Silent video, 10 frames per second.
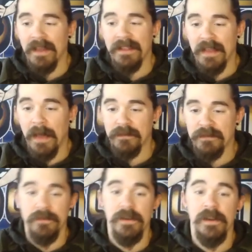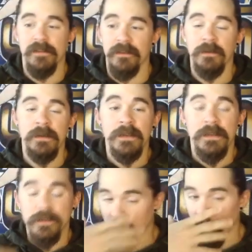had an opportunity to.
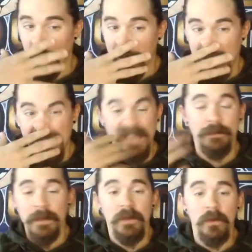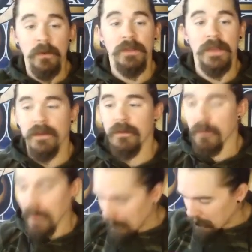So it's really cool that you
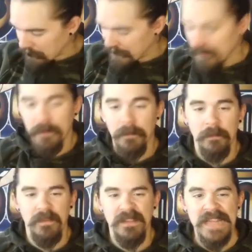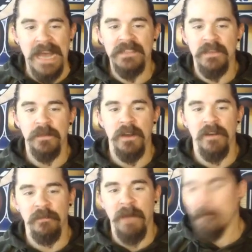were able to knock something
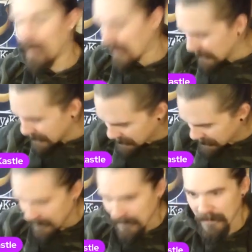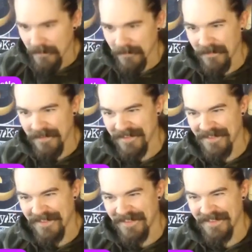off my bucket list.
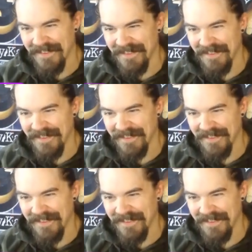Well, I